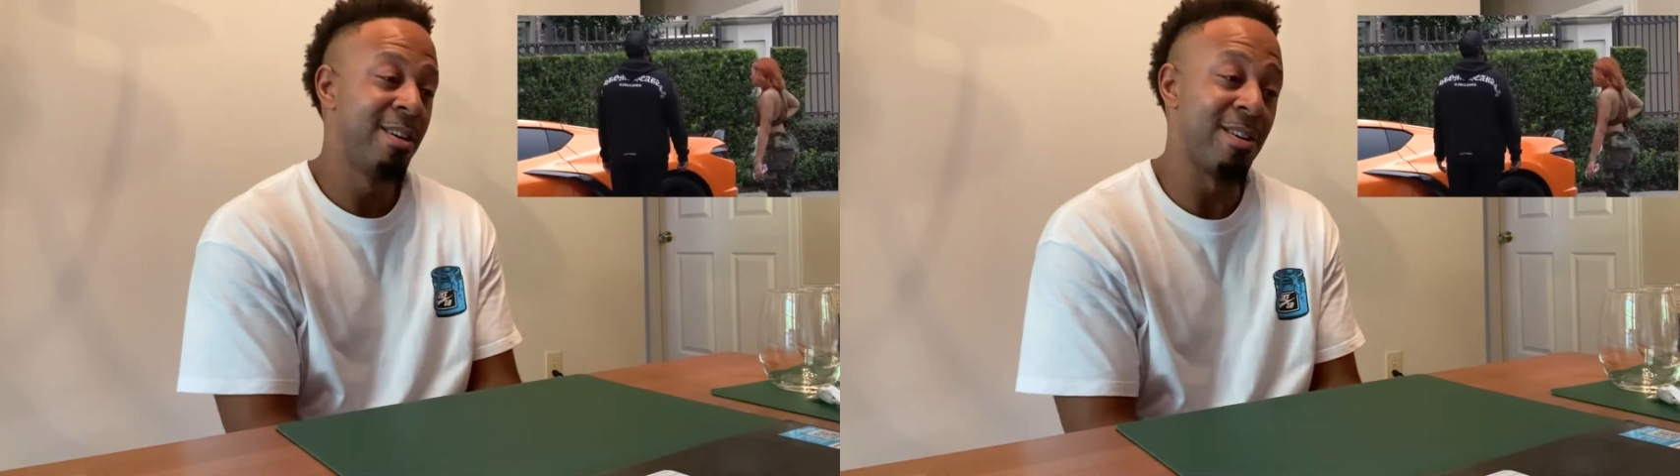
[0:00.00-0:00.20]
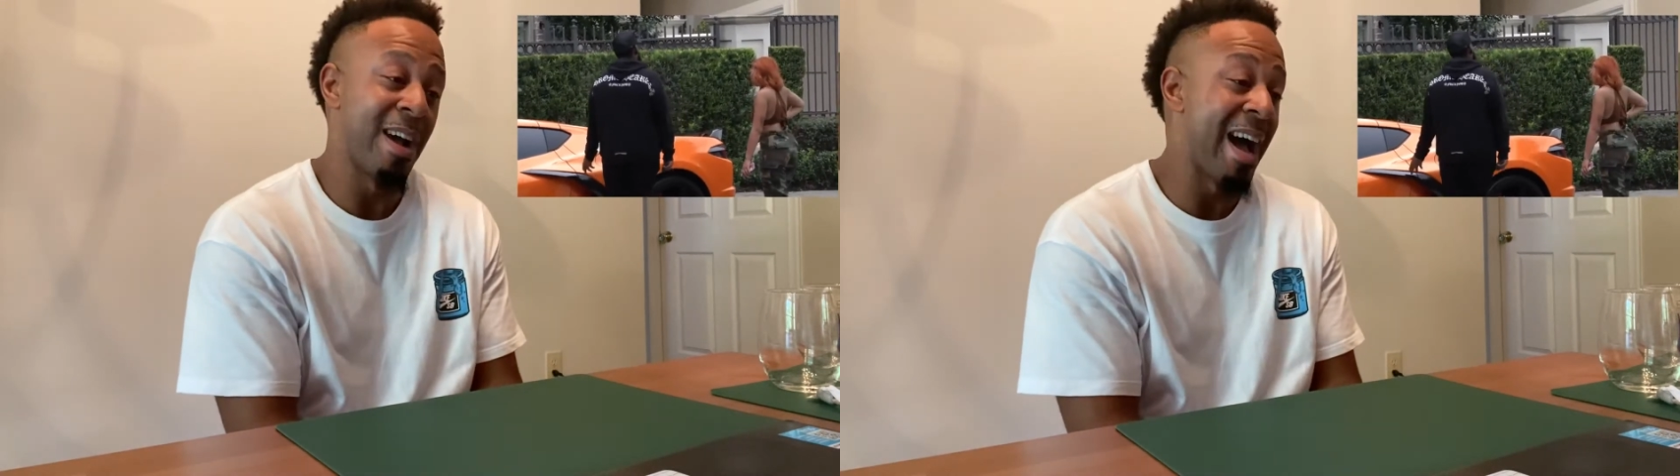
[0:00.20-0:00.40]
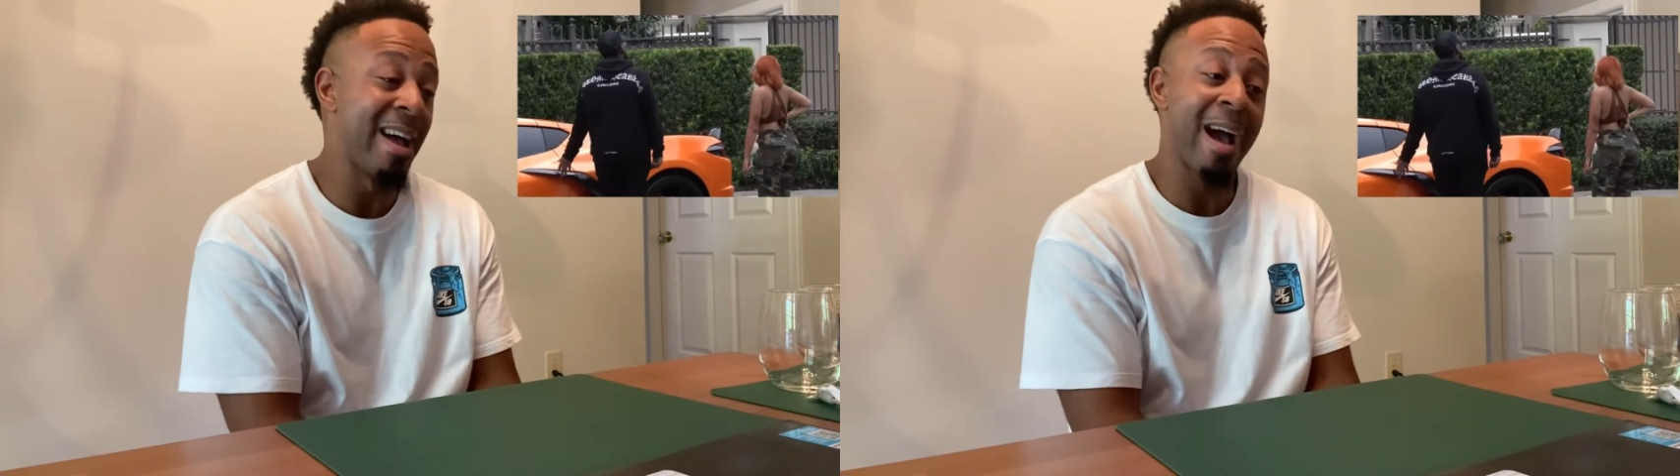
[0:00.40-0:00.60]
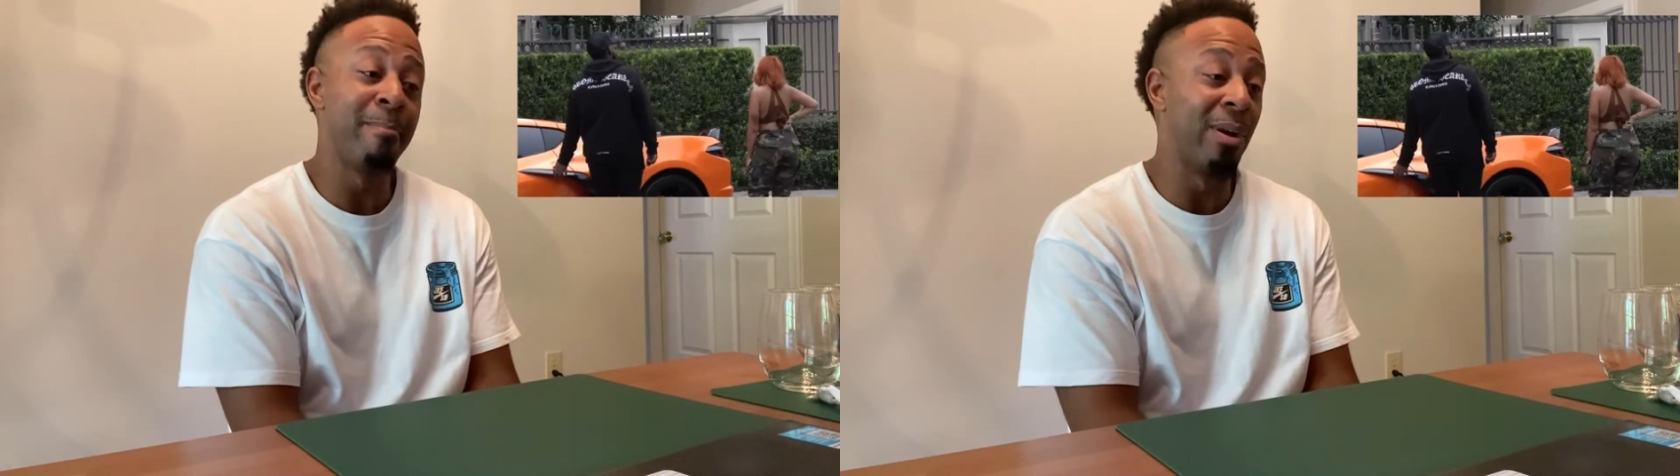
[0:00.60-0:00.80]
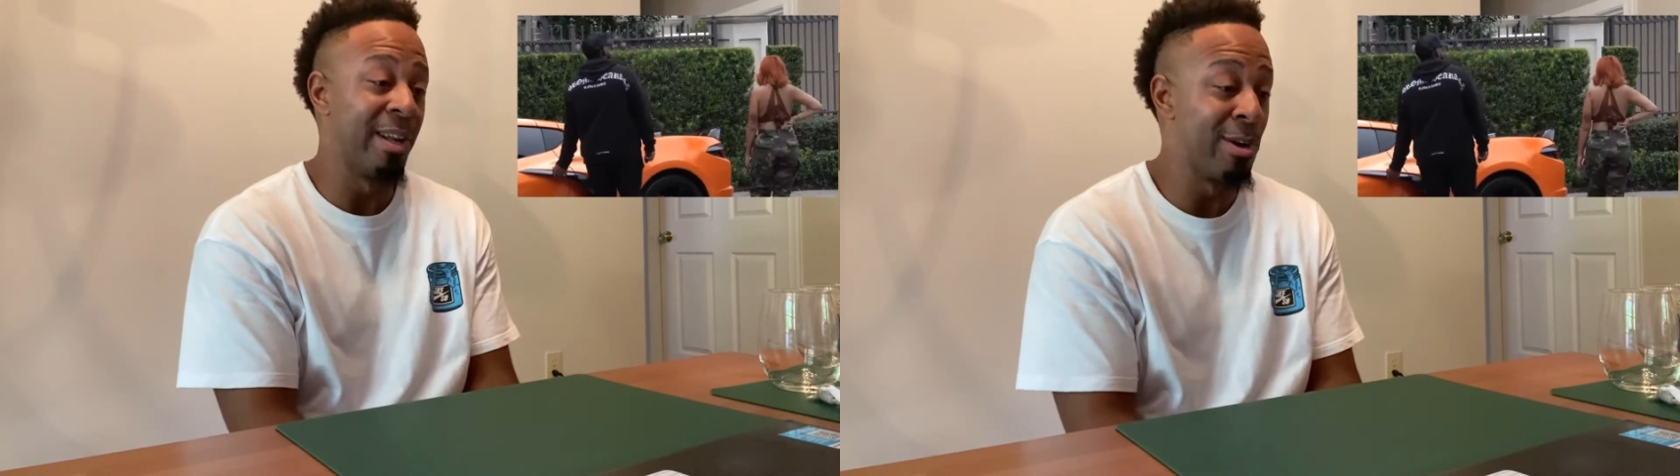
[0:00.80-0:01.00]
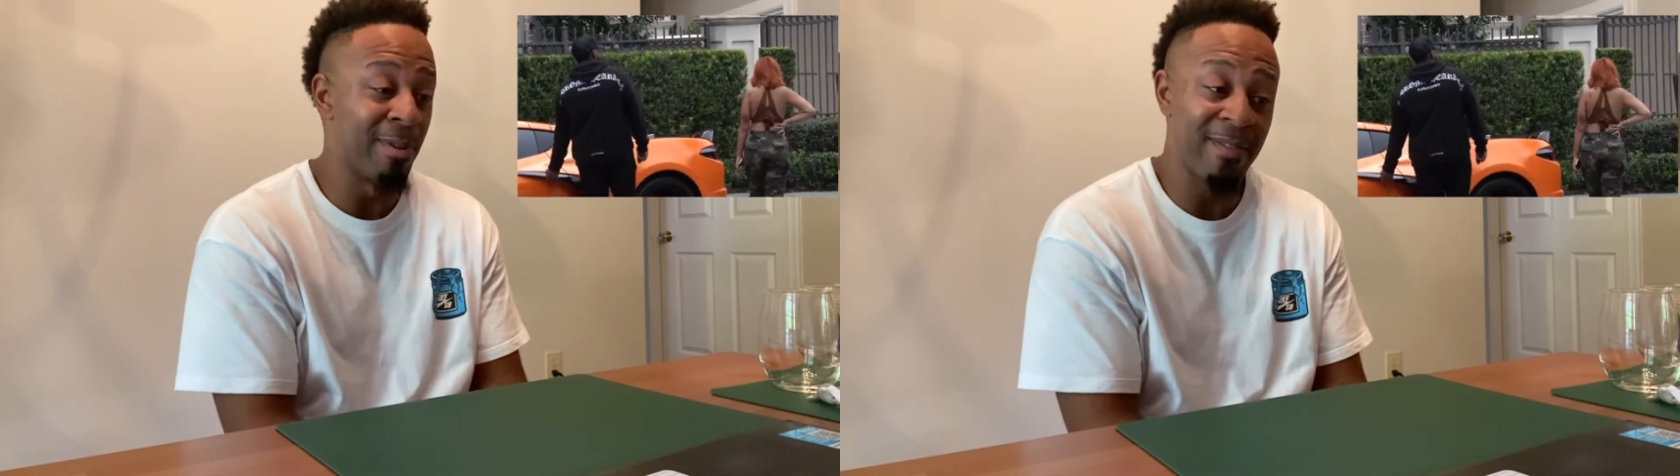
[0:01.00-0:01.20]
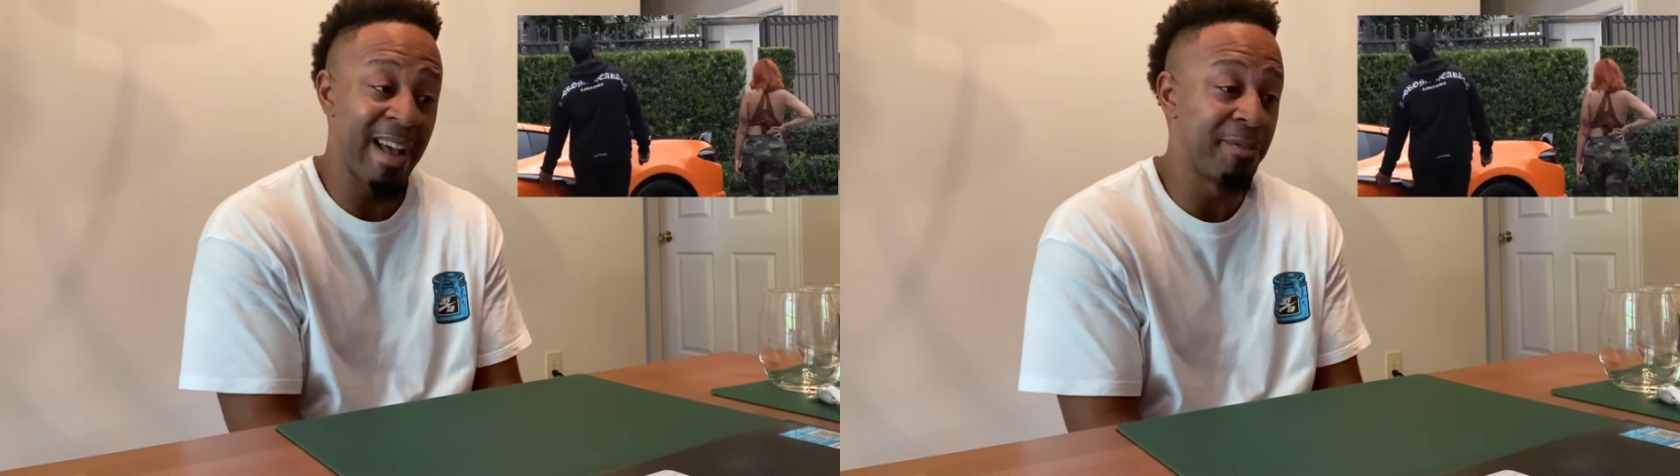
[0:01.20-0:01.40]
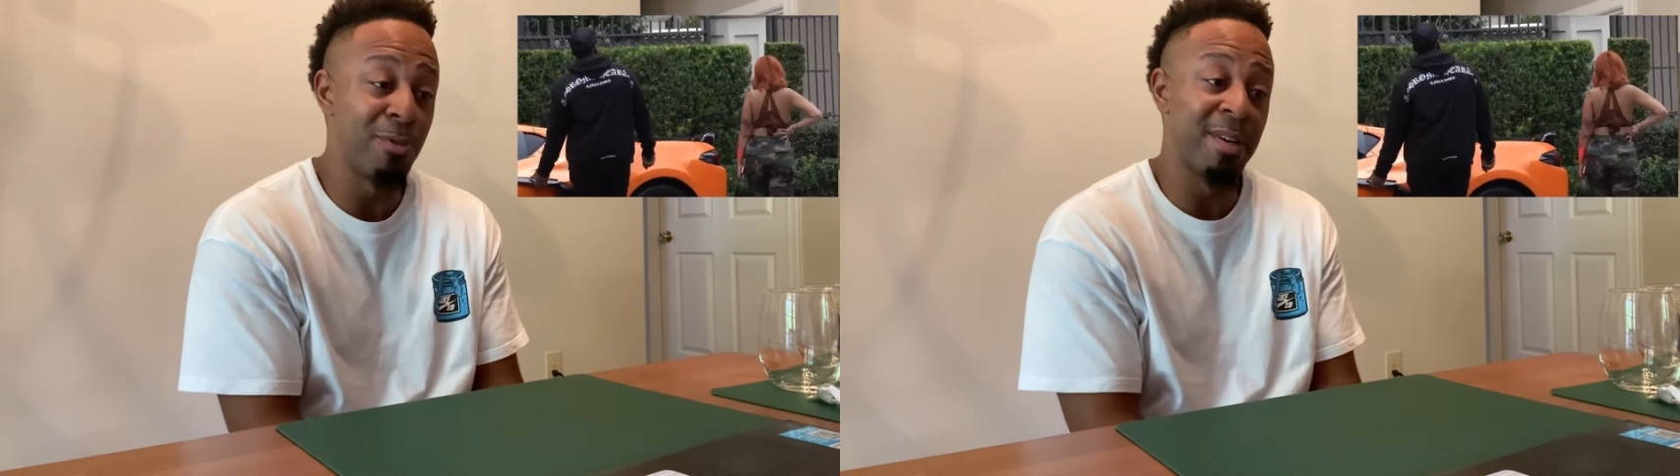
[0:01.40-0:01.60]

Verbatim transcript: and I, I barely don't even have too